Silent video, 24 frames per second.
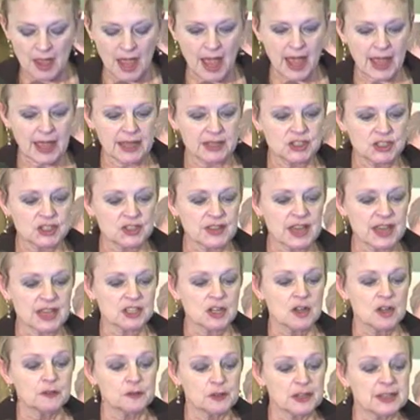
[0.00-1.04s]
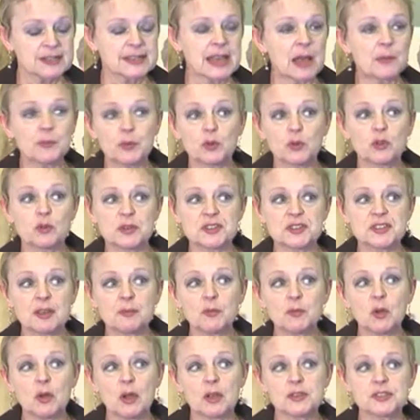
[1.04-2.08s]
And that, for example, there was
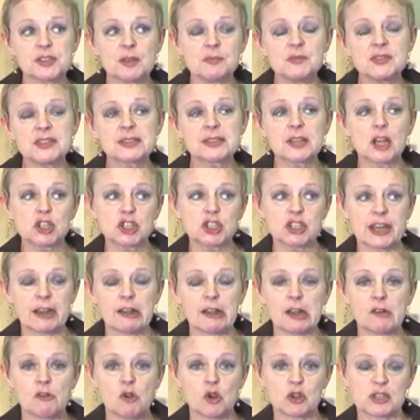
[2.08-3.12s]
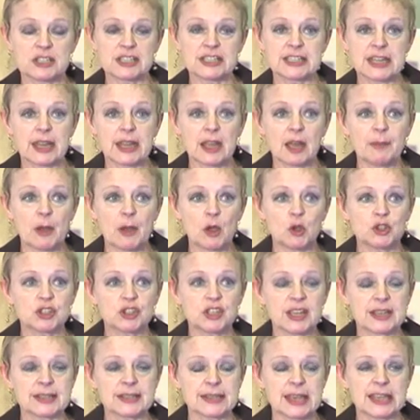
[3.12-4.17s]
some discussion earlier on today about
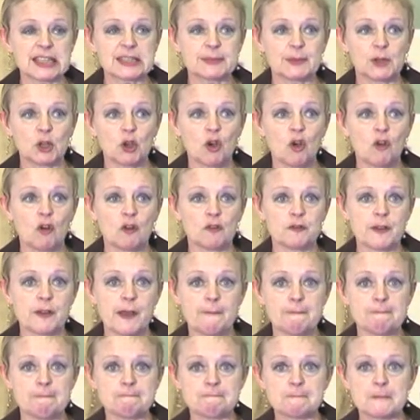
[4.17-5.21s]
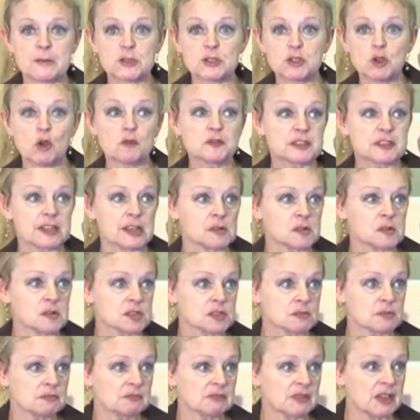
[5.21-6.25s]
the assessment of soft
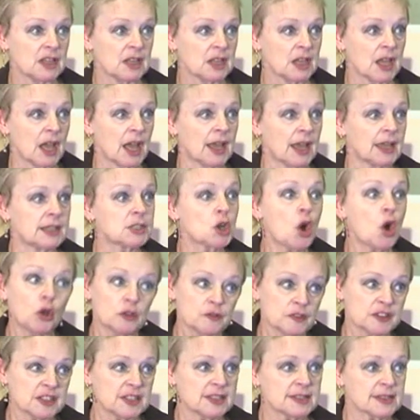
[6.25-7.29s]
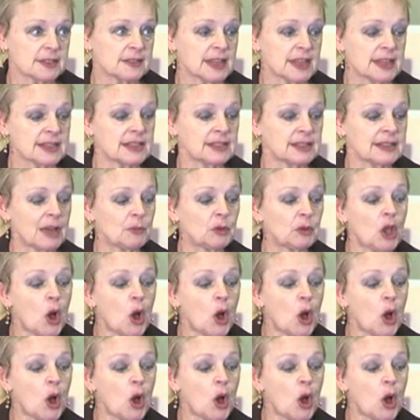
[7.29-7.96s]
skills and confidence and things like that.